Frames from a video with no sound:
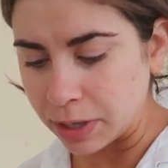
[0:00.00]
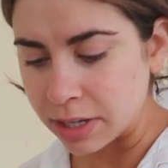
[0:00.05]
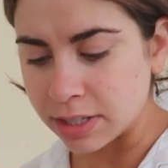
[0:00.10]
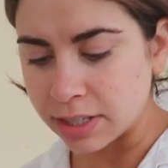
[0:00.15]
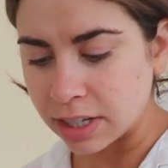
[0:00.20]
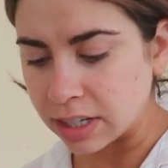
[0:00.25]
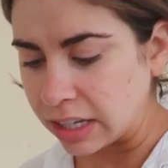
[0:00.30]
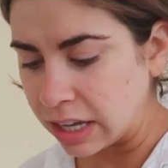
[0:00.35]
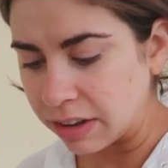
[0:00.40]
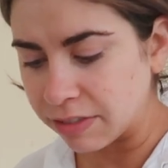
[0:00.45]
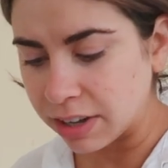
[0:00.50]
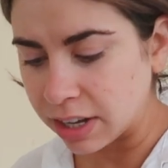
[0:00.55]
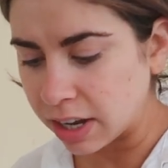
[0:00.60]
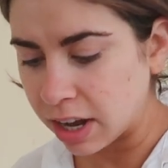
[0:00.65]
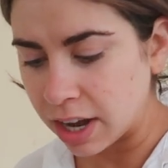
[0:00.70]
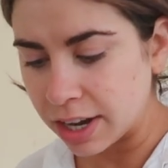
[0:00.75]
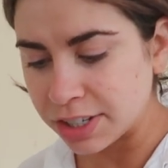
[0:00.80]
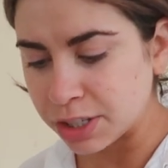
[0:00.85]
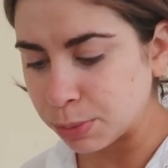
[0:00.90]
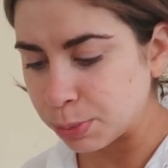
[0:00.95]
Is it giving
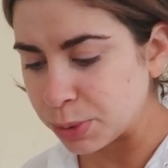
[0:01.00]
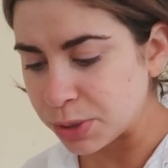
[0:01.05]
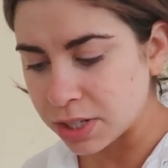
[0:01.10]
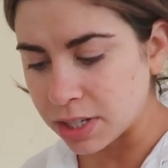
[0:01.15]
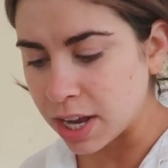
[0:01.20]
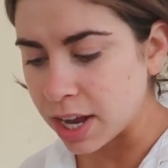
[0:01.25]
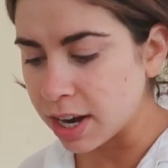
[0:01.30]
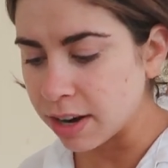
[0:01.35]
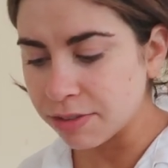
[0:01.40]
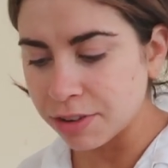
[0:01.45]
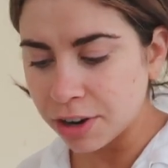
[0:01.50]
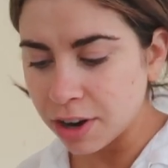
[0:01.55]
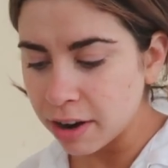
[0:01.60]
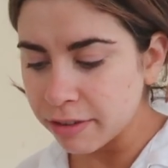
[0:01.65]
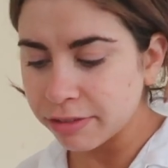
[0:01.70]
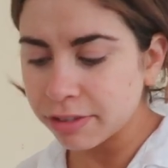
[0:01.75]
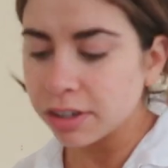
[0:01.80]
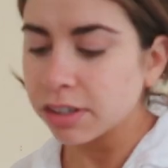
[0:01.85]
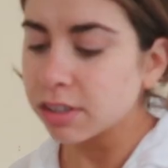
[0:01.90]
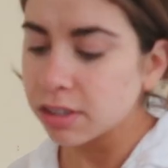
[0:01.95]
100% of your
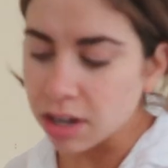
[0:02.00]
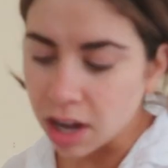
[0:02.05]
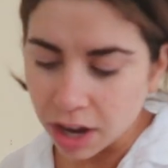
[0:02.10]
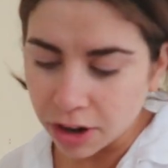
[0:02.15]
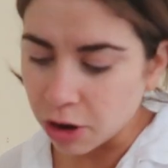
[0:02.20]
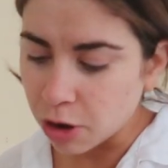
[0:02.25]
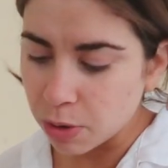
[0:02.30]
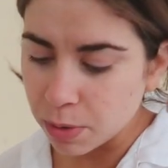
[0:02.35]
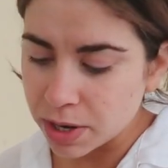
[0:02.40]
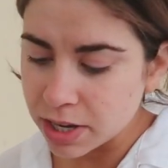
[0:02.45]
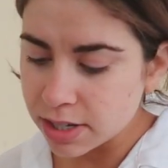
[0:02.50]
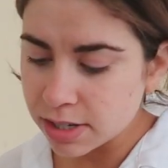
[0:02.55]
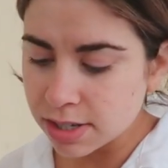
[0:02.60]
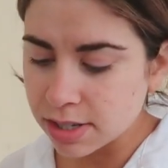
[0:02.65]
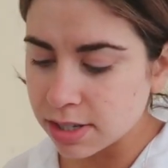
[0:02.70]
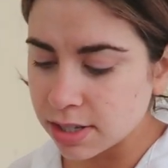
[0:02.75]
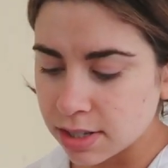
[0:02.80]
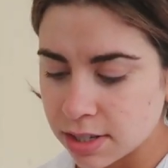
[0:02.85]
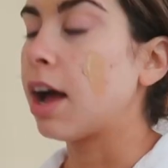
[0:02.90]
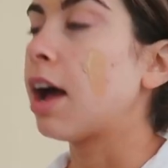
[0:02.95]
effort? Not
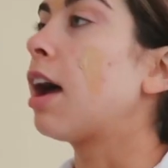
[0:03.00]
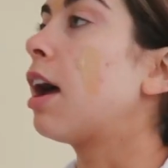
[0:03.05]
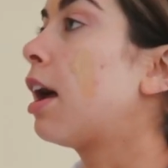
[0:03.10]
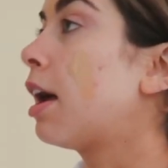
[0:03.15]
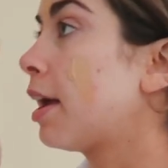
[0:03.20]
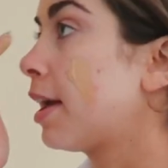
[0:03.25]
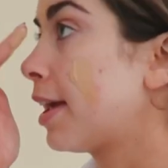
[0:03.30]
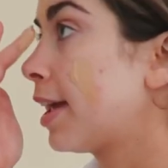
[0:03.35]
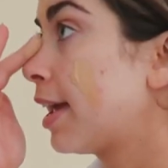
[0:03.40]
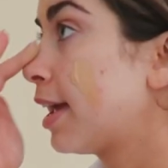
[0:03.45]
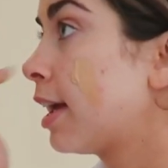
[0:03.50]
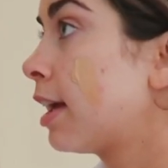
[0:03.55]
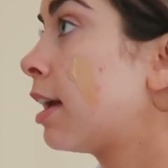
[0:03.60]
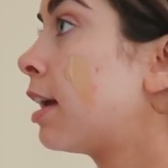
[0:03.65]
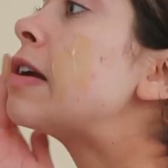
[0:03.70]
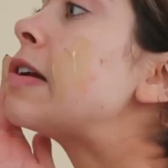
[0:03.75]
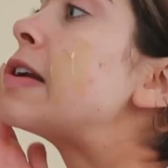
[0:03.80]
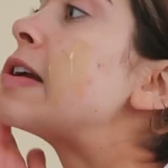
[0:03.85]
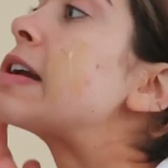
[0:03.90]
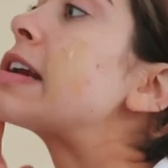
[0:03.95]
always. I
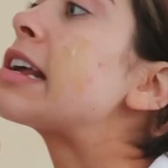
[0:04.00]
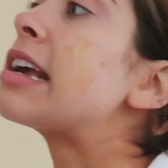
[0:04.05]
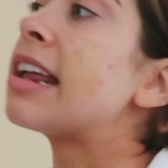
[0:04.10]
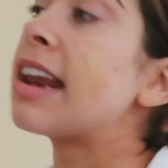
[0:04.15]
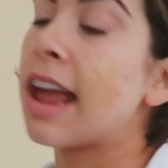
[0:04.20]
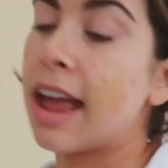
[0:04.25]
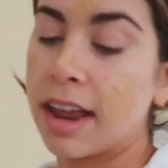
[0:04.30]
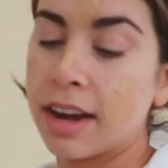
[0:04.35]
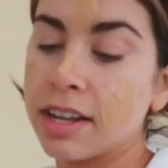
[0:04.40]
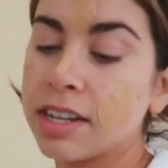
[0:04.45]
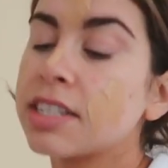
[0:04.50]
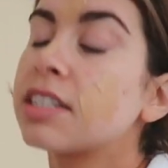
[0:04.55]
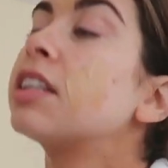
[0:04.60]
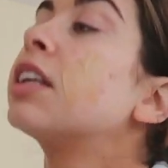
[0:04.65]
didn't get any